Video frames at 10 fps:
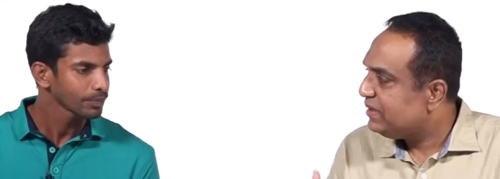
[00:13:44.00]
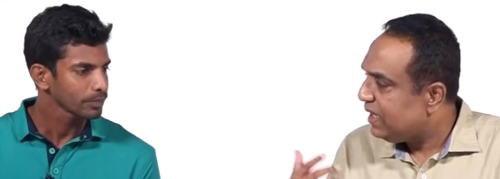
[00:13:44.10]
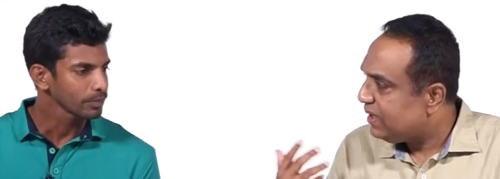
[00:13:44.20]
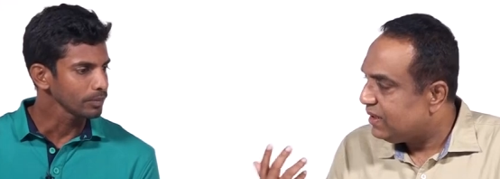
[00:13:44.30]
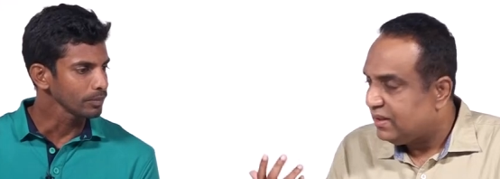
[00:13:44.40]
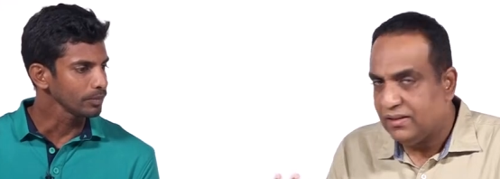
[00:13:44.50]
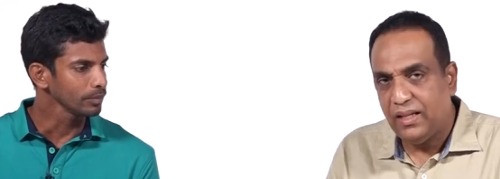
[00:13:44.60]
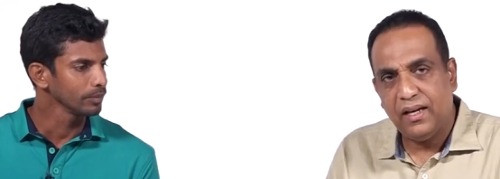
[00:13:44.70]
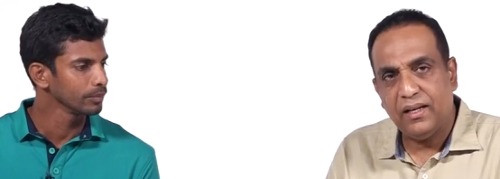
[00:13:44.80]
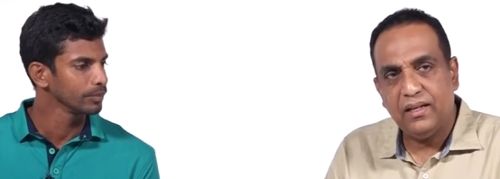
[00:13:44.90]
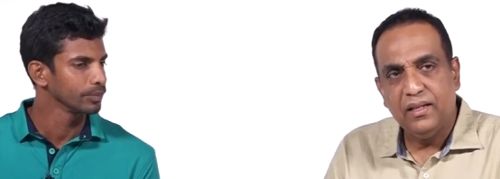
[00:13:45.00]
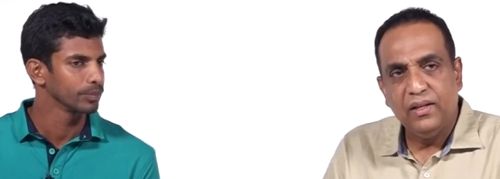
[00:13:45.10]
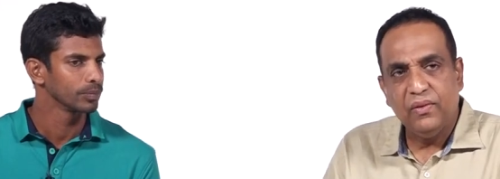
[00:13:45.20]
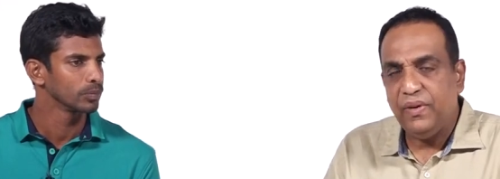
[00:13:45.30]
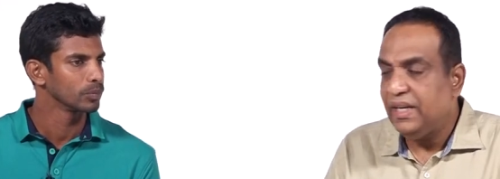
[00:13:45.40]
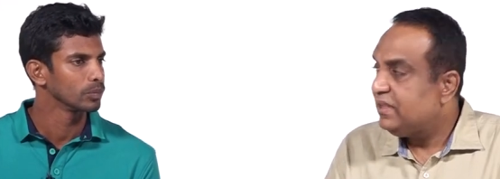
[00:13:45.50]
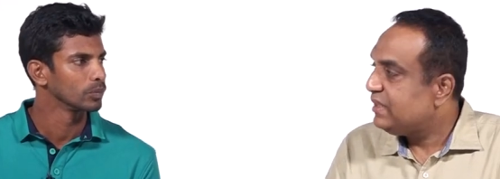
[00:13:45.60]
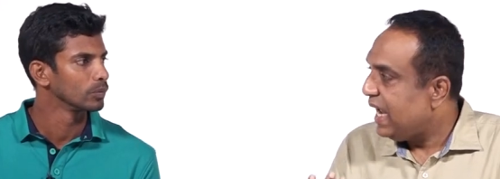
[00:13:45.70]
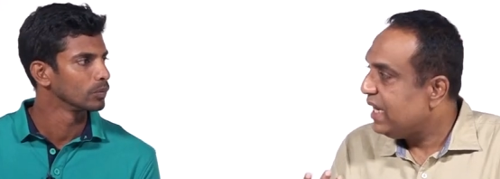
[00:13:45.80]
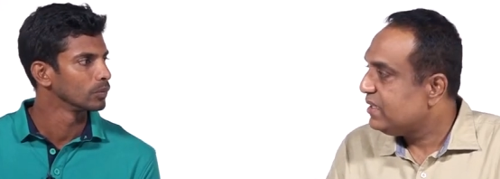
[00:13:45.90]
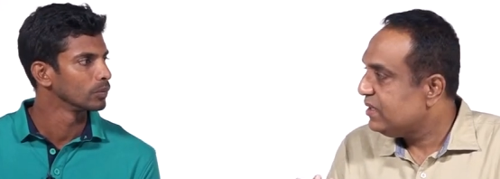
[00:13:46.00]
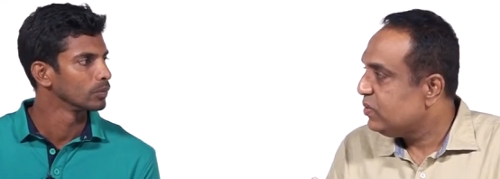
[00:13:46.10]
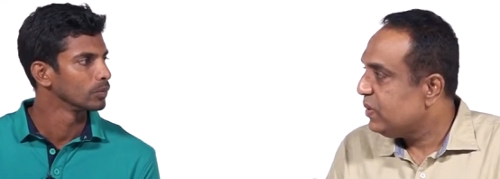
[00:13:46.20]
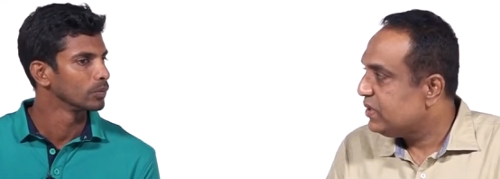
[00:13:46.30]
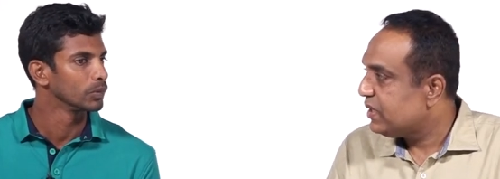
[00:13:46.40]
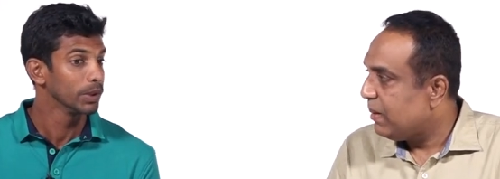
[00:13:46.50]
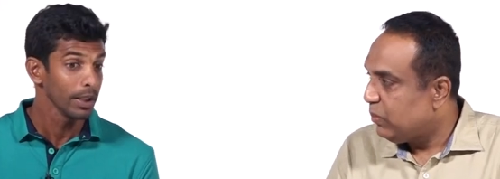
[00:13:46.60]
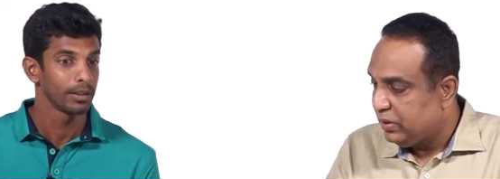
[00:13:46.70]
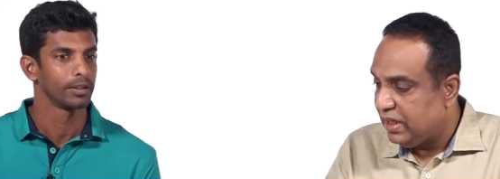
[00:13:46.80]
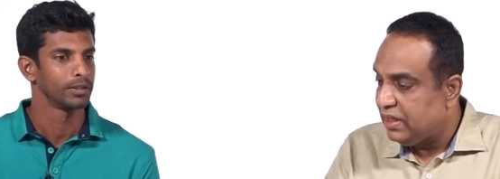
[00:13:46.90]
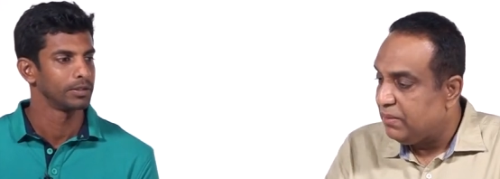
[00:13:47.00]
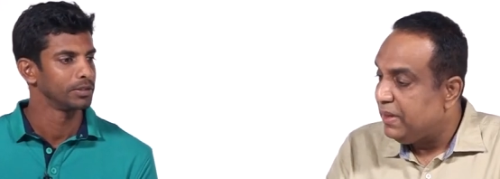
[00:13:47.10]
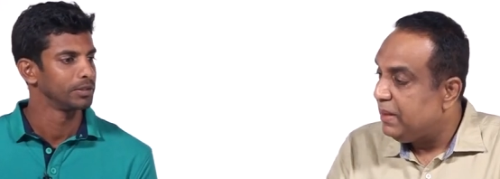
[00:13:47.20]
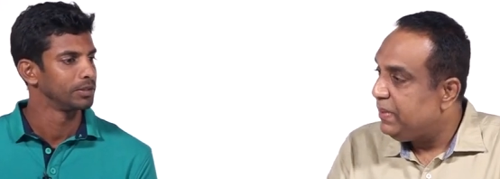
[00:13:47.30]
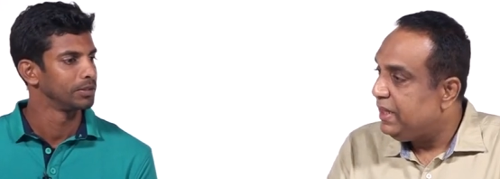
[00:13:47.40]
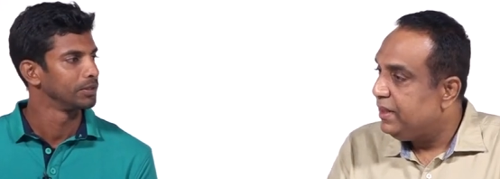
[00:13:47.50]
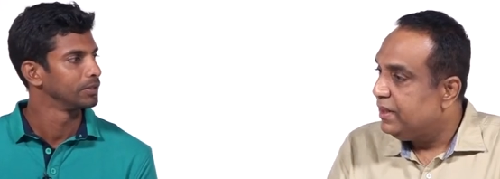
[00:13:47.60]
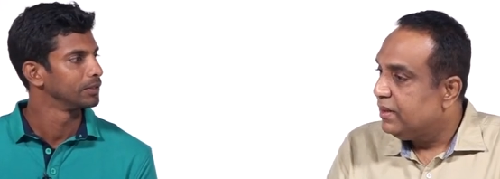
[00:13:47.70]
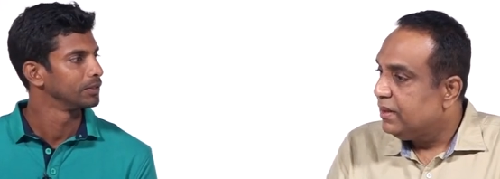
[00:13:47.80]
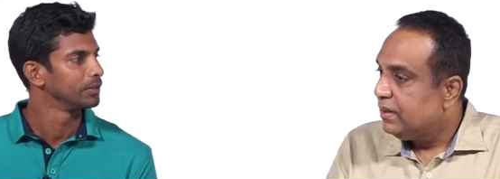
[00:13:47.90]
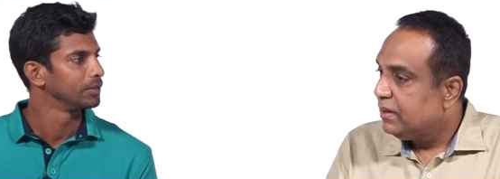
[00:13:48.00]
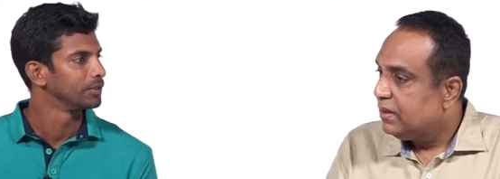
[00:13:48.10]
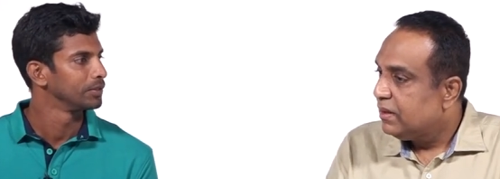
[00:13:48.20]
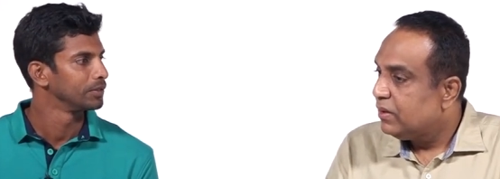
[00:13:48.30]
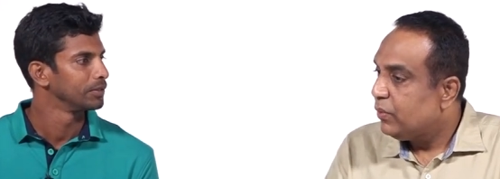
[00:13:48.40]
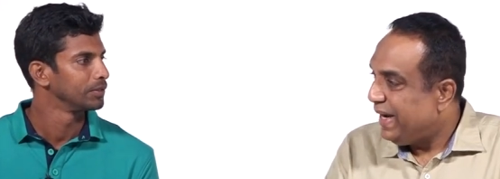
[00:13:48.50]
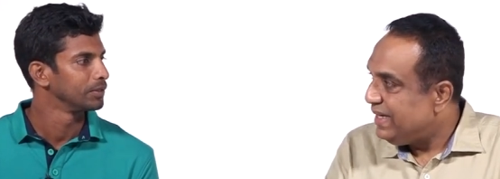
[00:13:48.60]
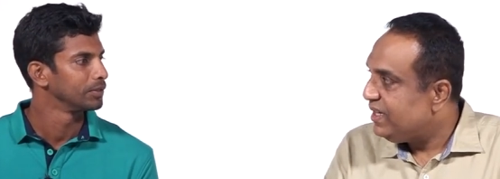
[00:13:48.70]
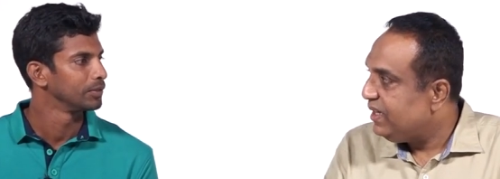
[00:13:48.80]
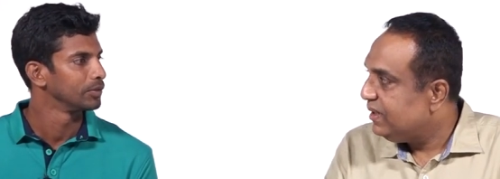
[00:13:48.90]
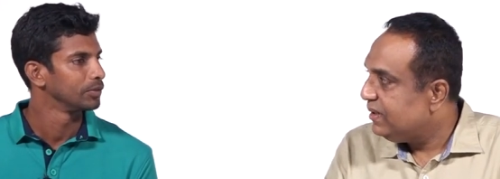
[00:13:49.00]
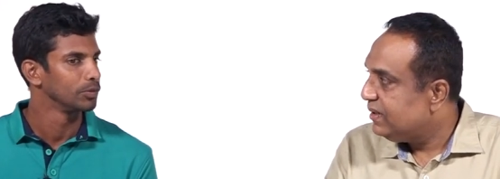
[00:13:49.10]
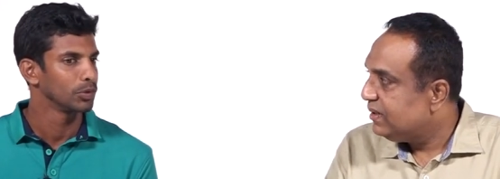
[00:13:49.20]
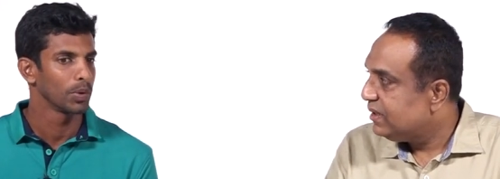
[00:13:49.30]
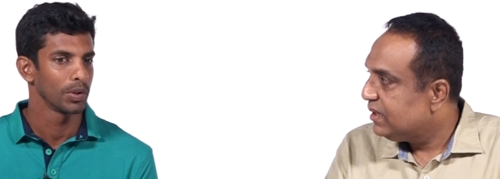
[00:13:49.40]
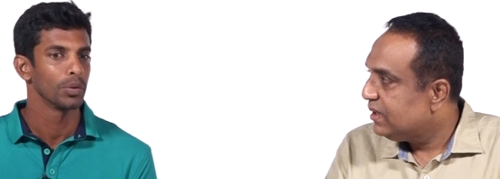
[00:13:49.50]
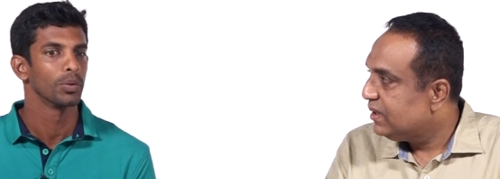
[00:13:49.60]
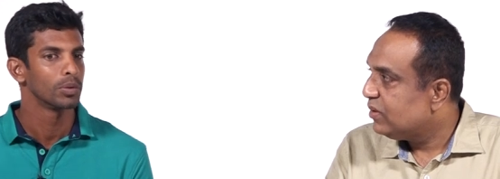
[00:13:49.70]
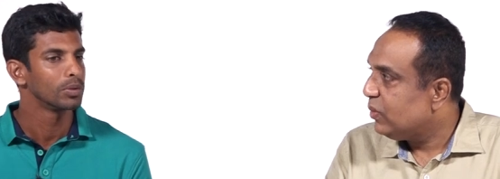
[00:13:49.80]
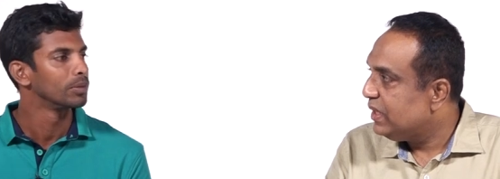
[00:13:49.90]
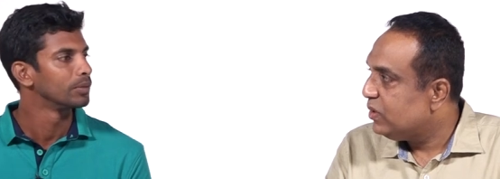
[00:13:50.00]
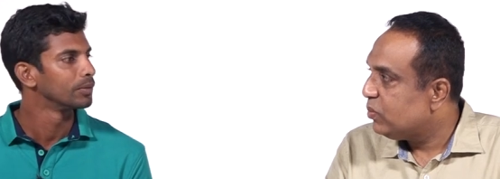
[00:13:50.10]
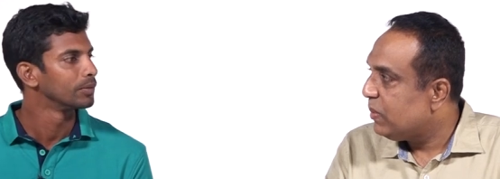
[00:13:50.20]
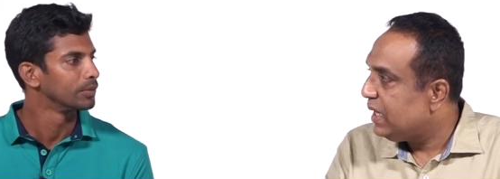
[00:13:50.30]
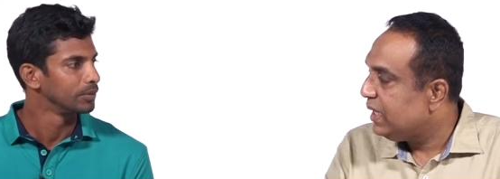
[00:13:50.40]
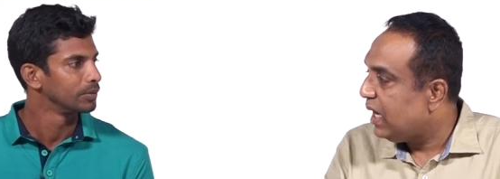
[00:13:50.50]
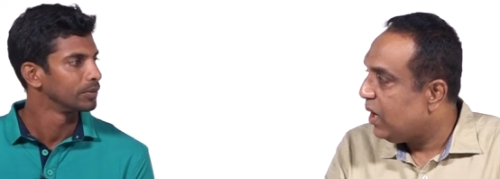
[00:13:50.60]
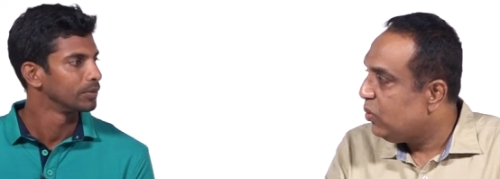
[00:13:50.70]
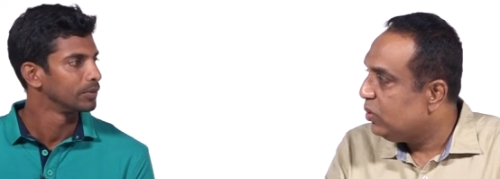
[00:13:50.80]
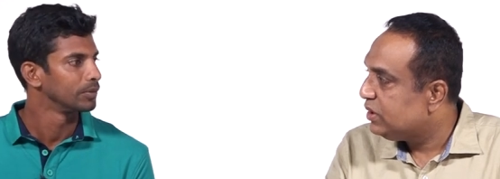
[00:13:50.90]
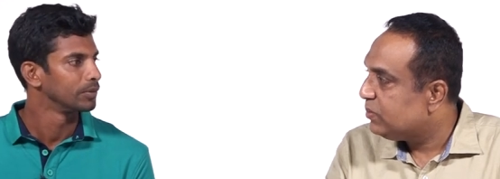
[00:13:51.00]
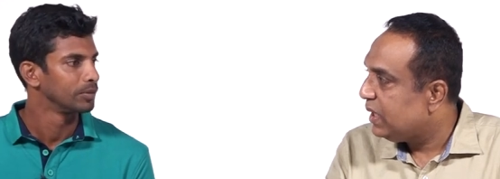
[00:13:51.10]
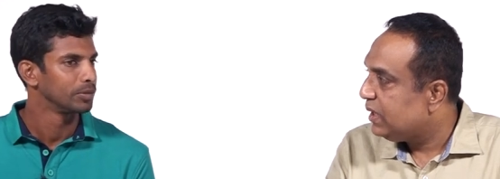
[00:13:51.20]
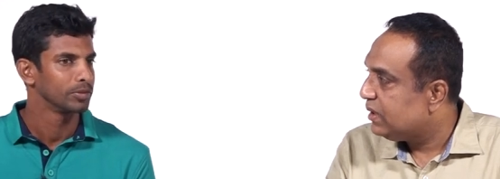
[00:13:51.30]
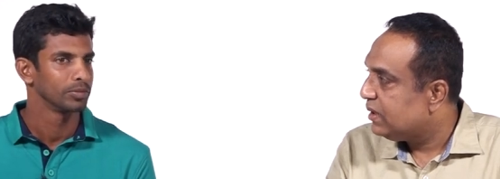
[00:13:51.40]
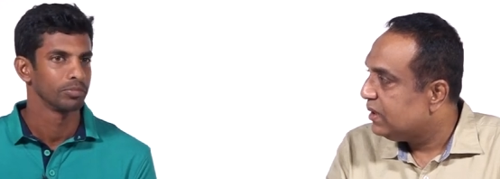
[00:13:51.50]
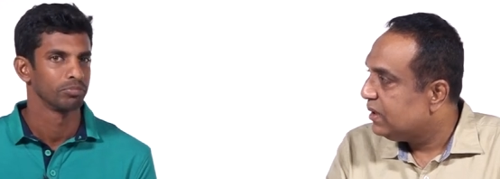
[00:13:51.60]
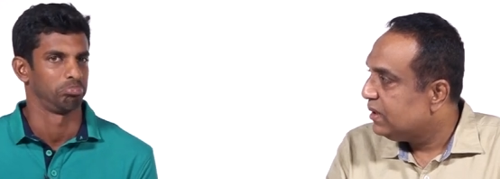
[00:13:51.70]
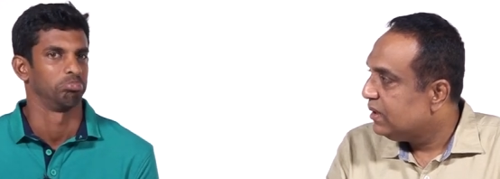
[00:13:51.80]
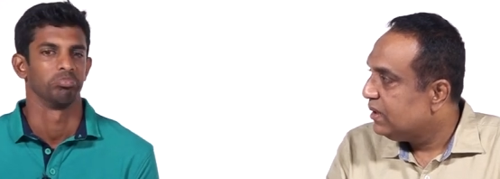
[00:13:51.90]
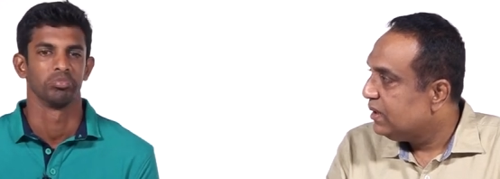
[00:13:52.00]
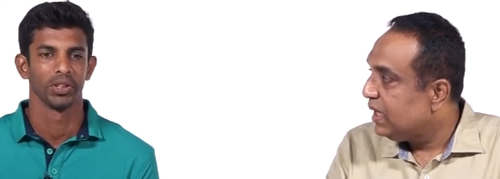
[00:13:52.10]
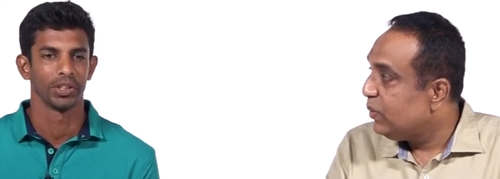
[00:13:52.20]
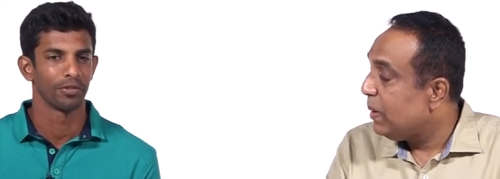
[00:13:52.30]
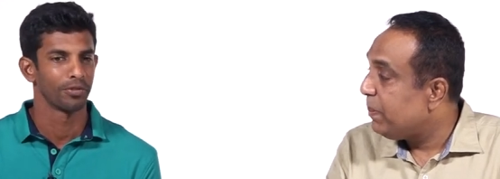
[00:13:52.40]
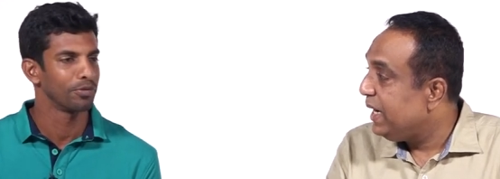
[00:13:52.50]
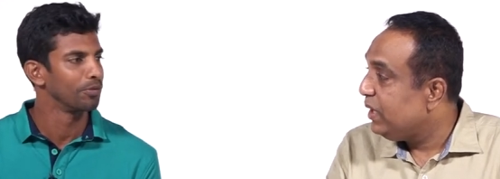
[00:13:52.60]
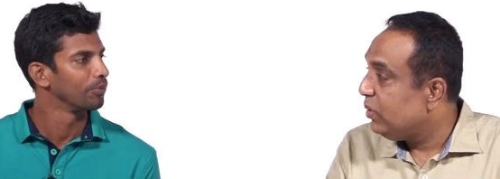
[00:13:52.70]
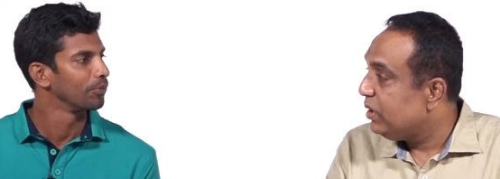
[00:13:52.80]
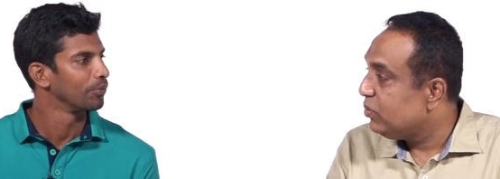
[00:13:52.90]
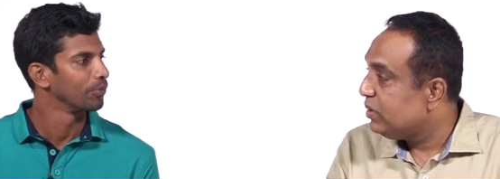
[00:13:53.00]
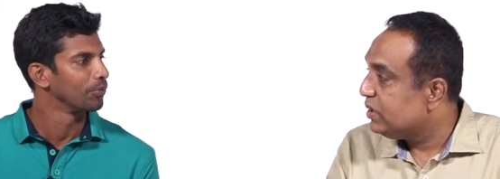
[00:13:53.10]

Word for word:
Speaker 1: isn't that a, isn't that a very sad situation? Embuldeniya yeah. may be 20, 22, 22. Mali, how old is Malinda? He would have played 22